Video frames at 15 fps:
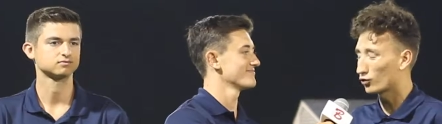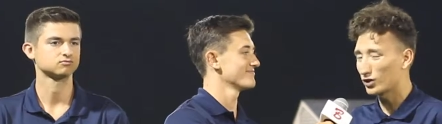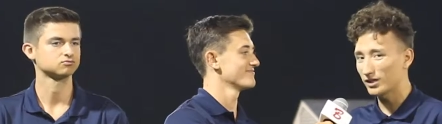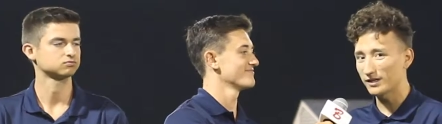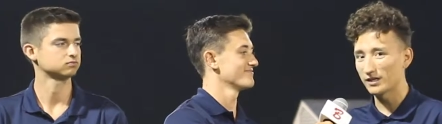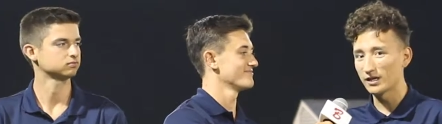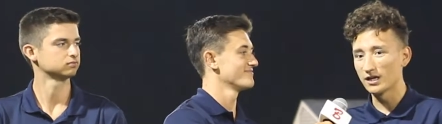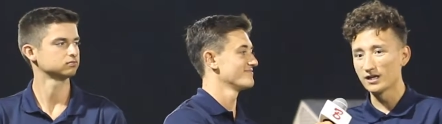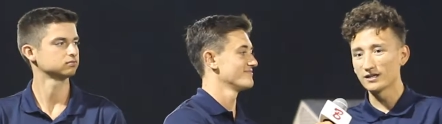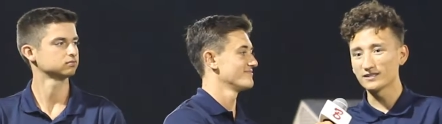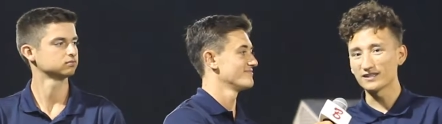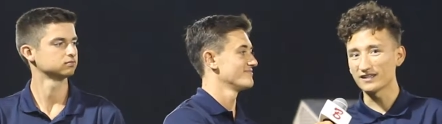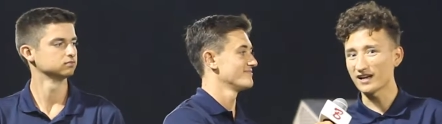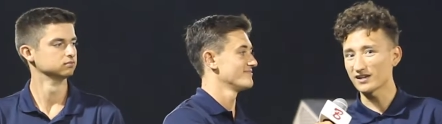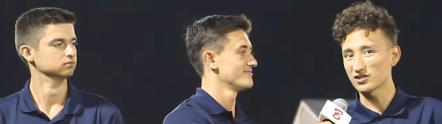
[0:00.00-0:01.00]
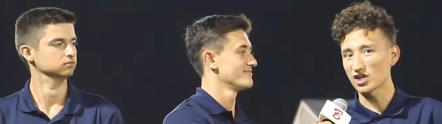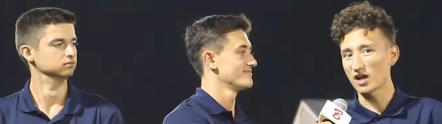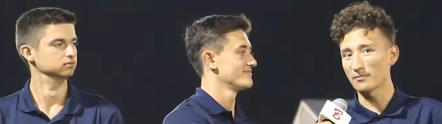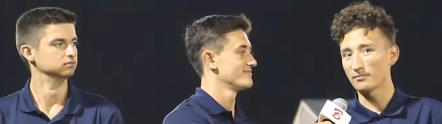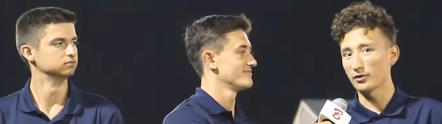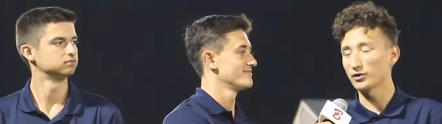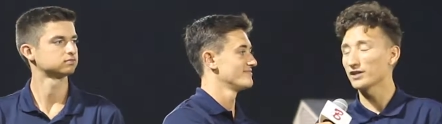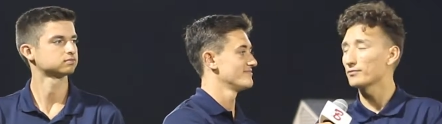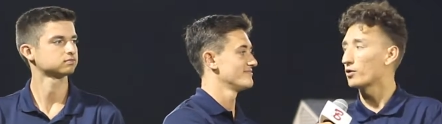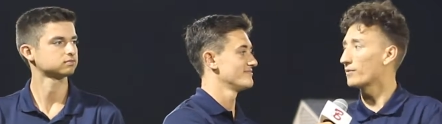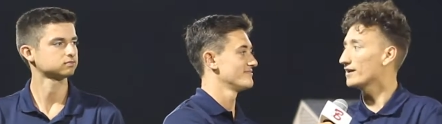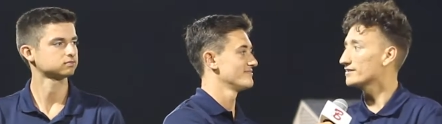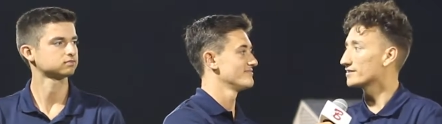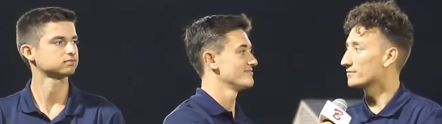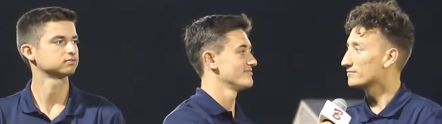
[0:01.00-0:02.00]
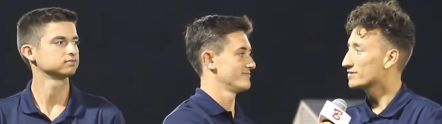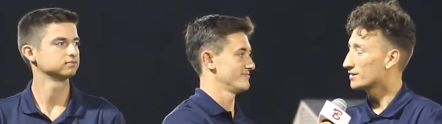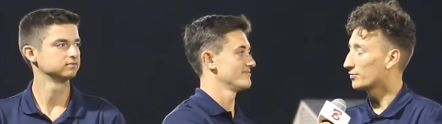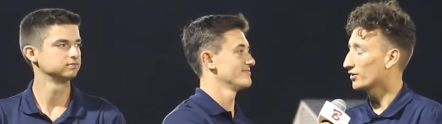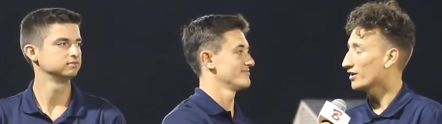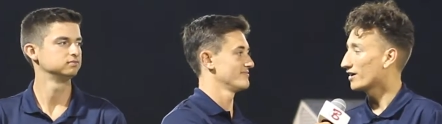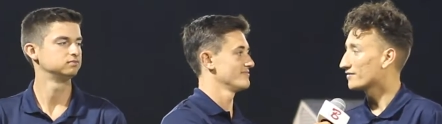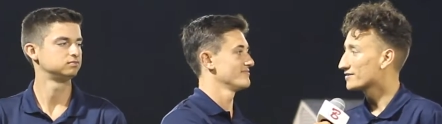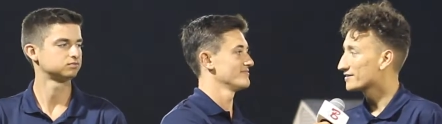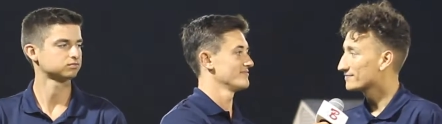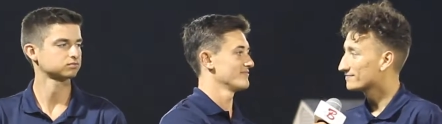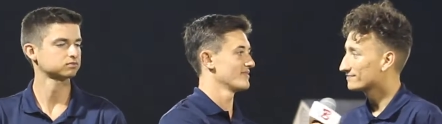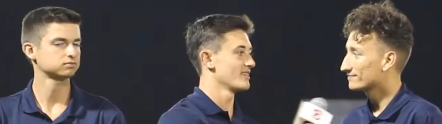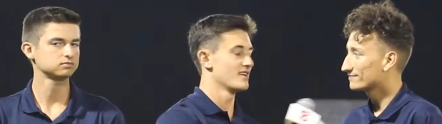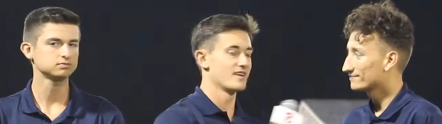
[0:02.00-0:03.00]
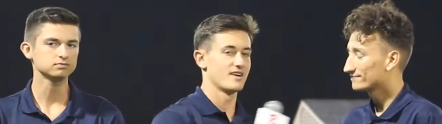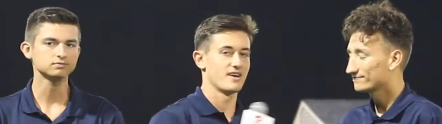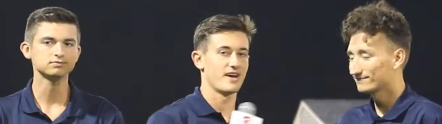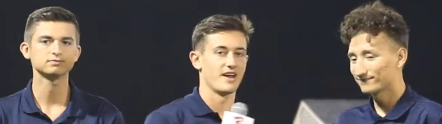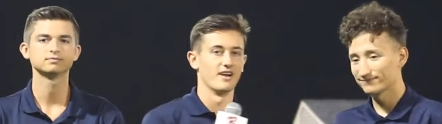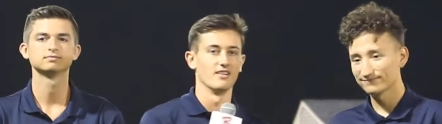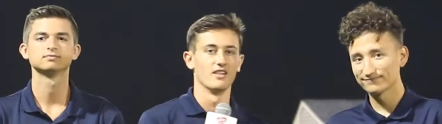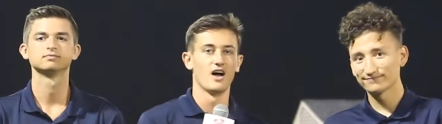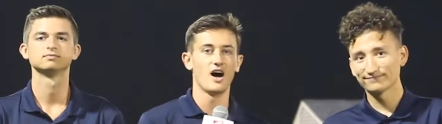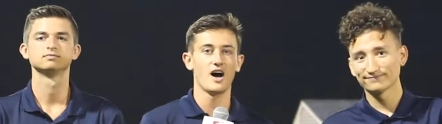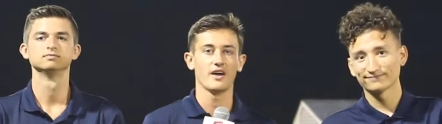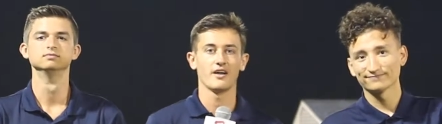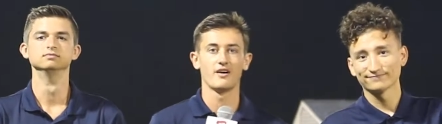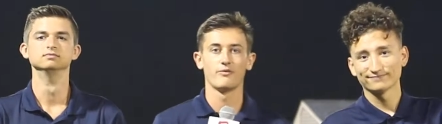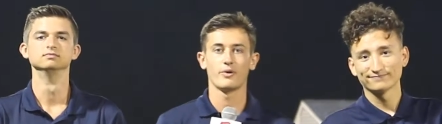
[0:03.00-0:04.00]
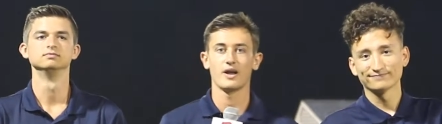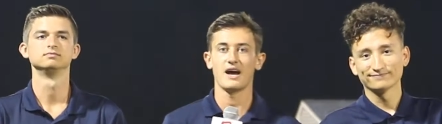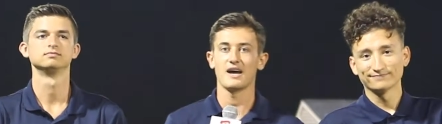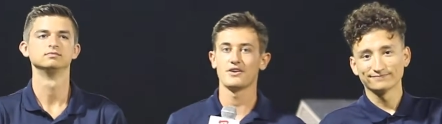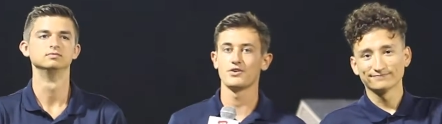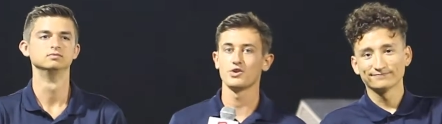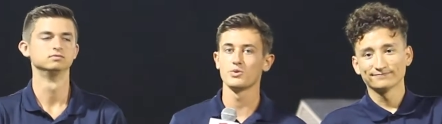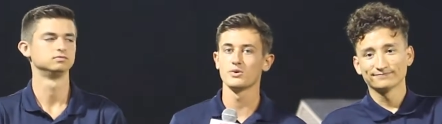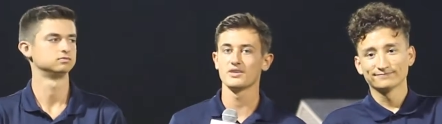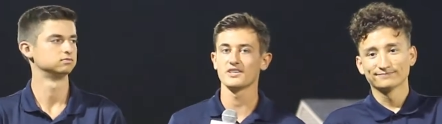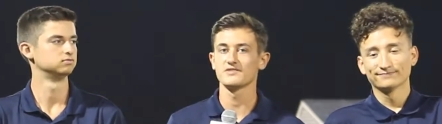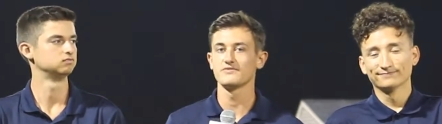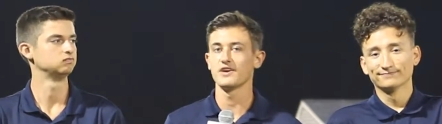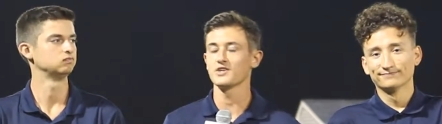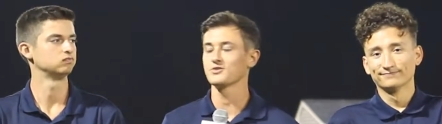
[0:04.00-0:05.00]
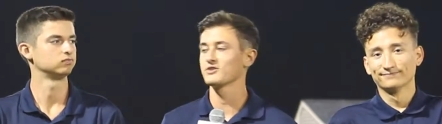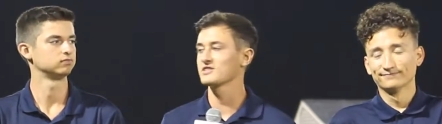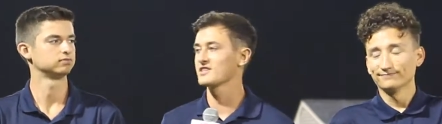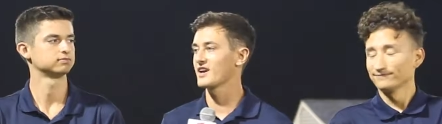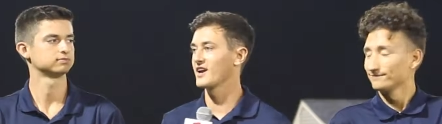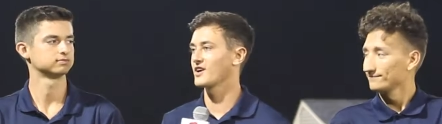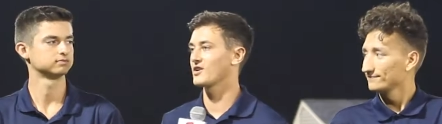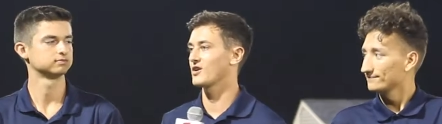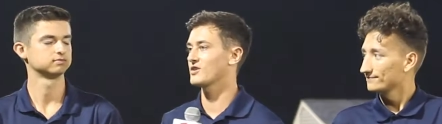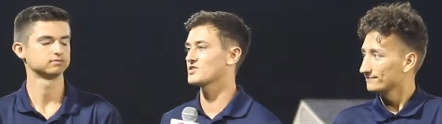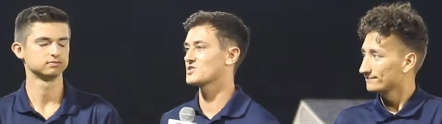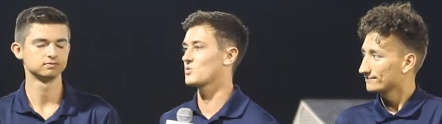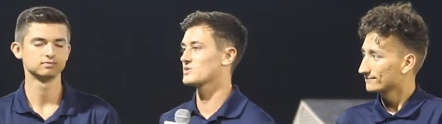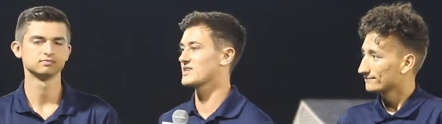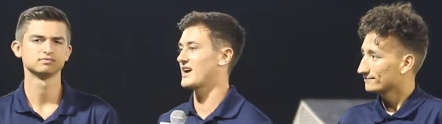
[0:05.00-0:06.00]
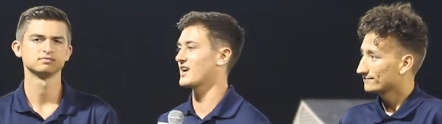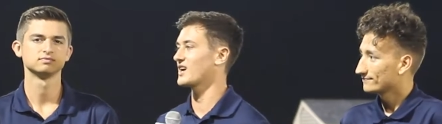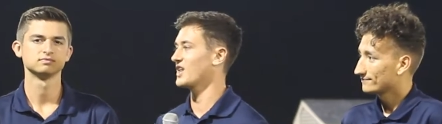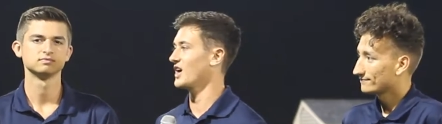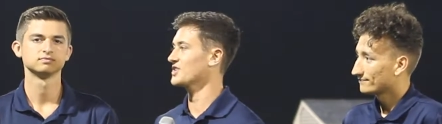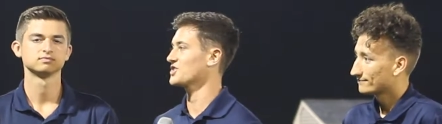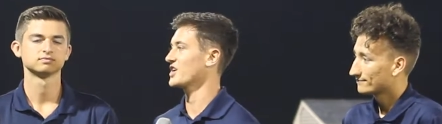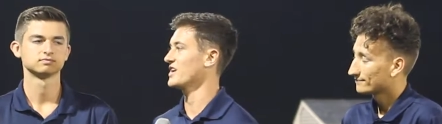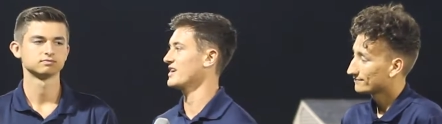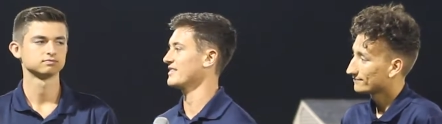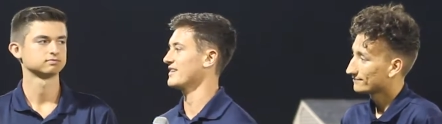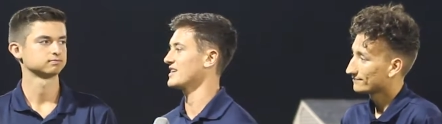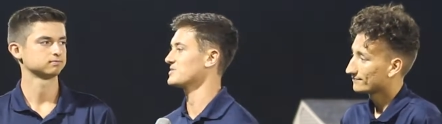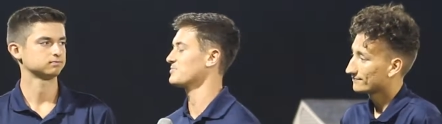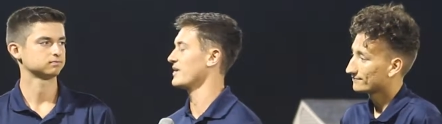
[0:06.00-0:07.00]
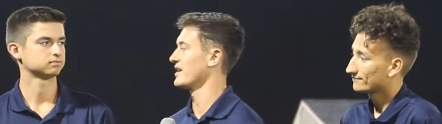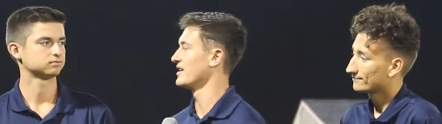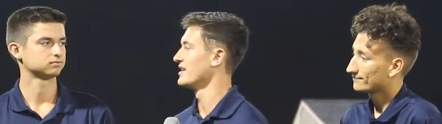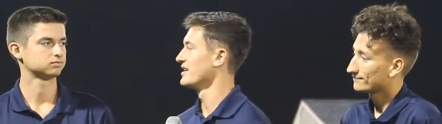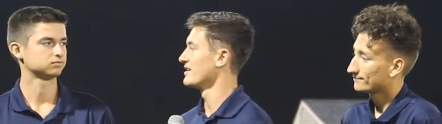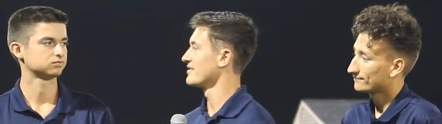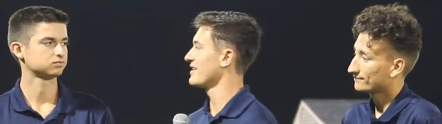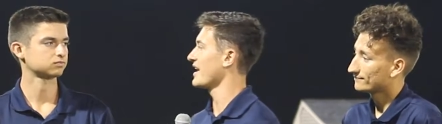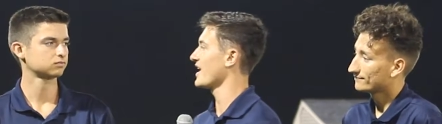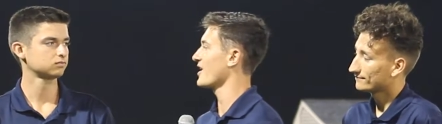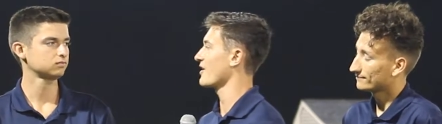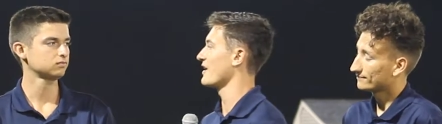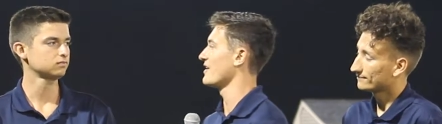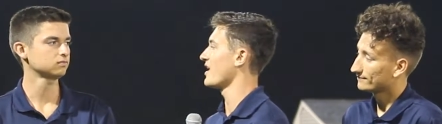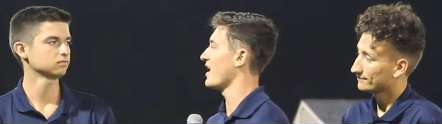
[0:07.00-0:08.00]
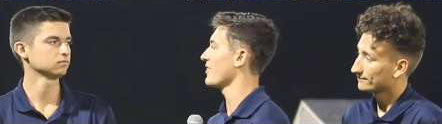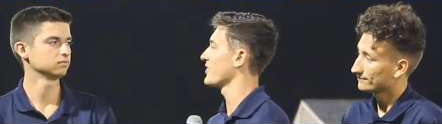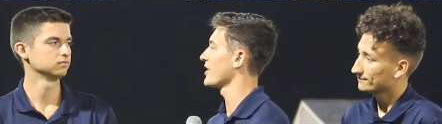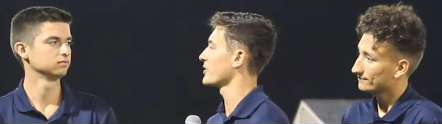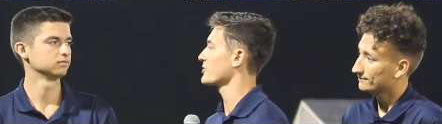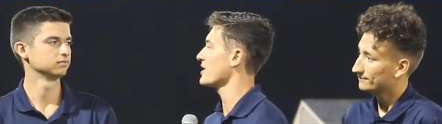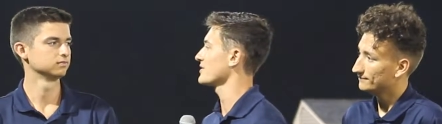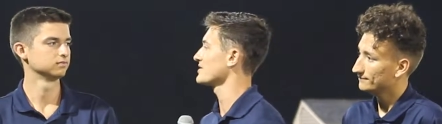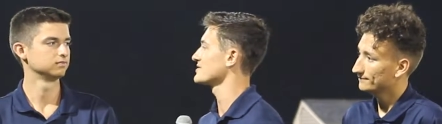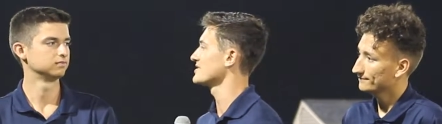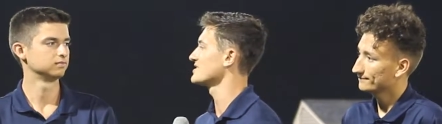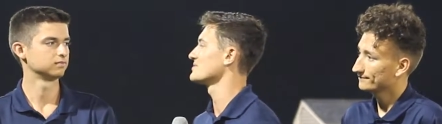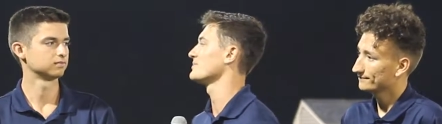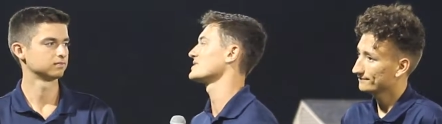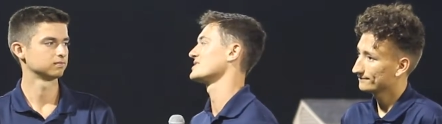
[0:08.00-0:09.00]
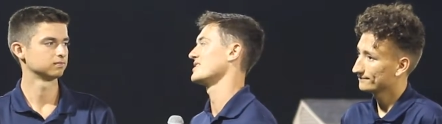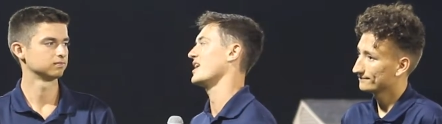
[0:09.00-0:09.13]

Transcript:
Speaker 1: Really did a nice job building momentum to the playoffs.
Speaker 2: And a lot of what had to do with this victory tonight, Carson, was that clutch hitting that's been there and not there throughout the season. But